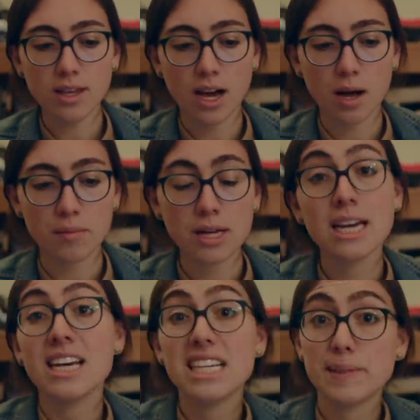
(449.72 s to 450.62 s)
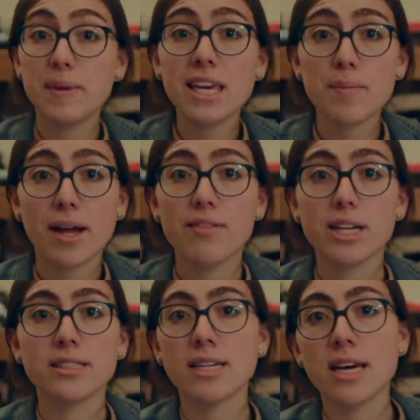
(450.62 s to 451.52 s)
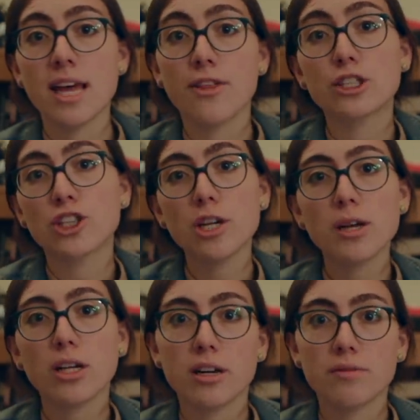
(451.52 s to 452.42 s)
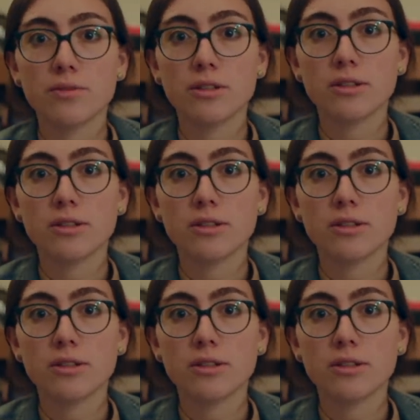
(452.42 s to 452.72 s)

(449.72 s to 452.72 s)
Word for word: Um, speaking about evidence, there's going to be a lot of